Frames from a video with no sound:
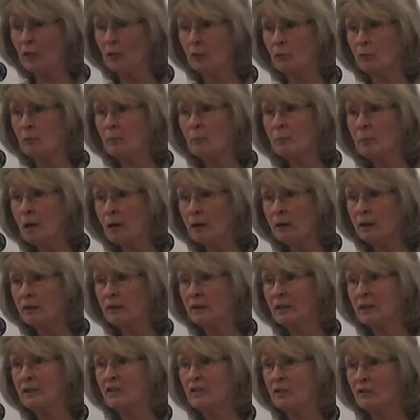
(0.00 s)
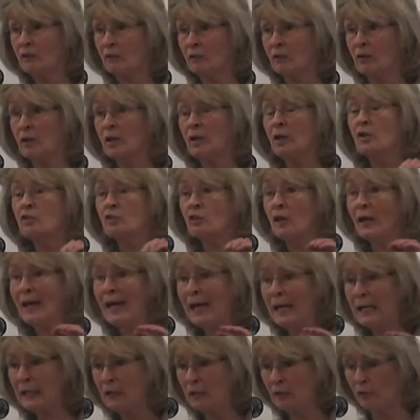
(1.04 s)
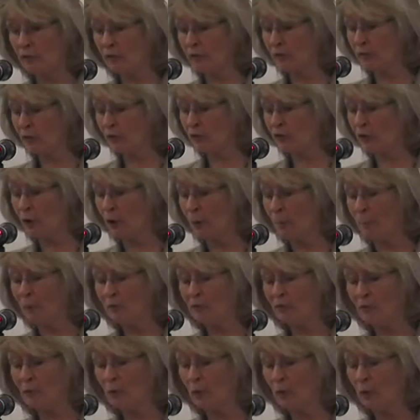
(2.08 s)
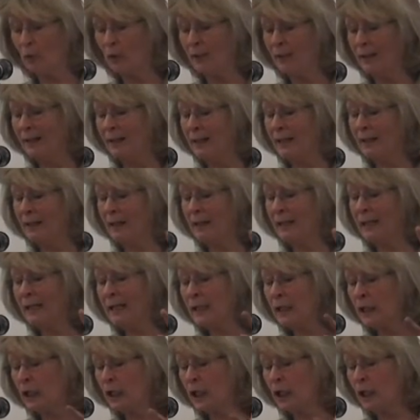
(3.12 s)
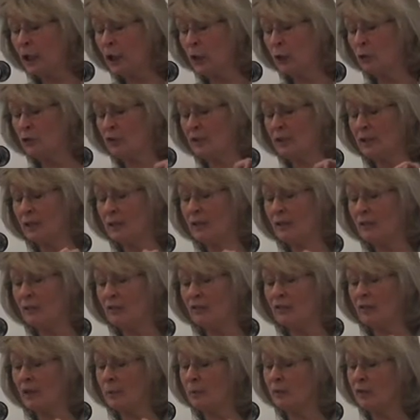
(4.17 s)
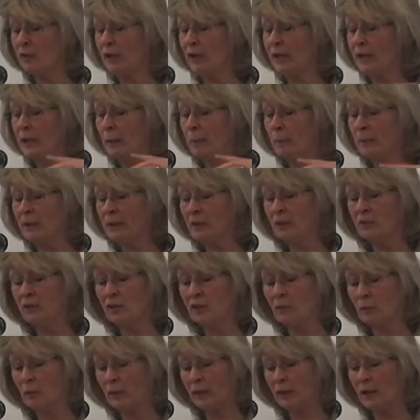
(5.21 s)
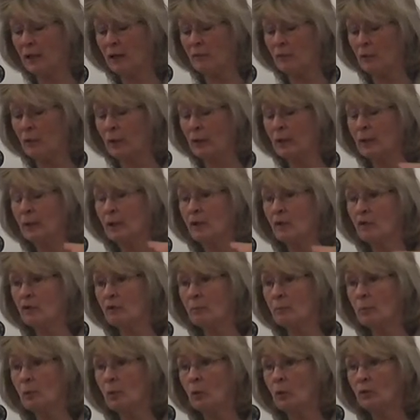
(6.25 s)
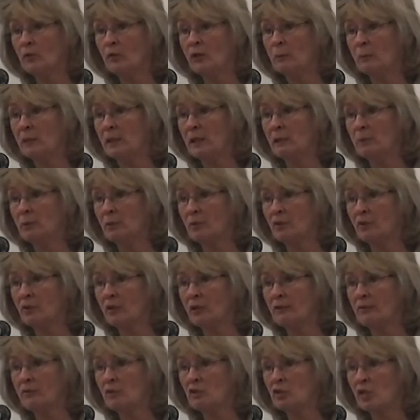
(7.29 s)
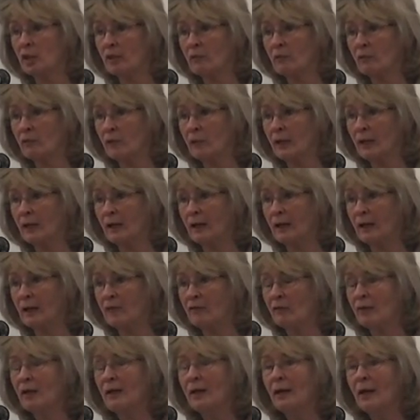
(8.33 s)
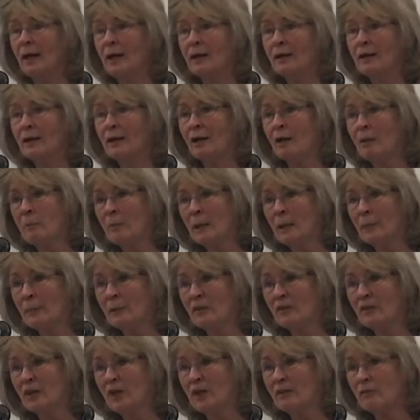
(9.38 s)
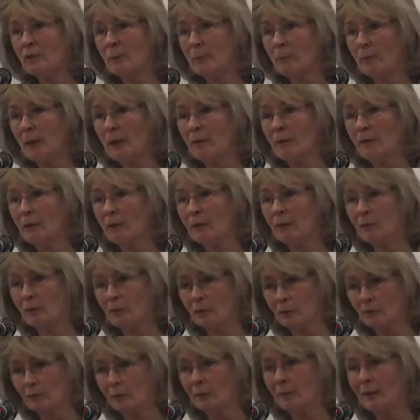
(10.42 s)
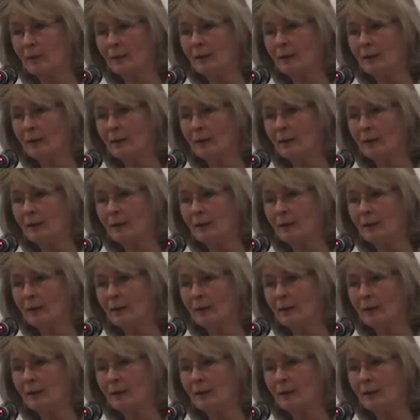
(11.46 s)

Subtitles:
it was markedly different to anything that's gone before. It included in its subtitle, Building Recovery, Supporting People to Live a Drug-Free Life. And I remember David Burrows,